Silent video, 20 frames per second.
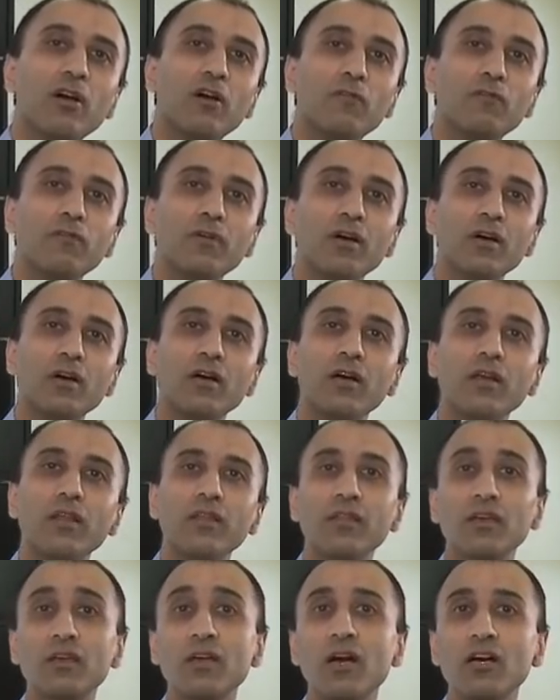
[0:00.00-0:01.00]
of the
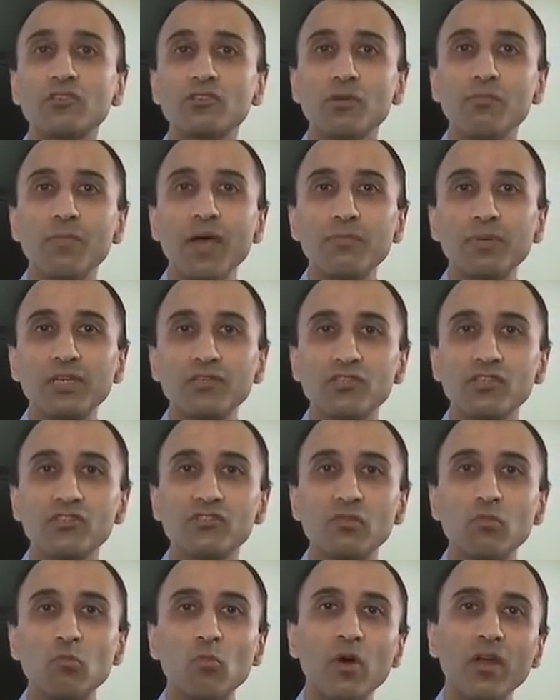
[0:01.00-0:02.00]
Carto mapping
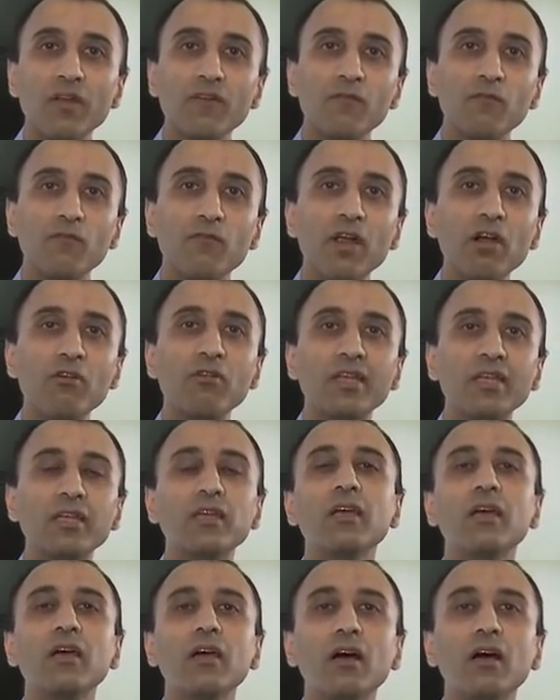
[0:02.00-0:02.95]
system, one very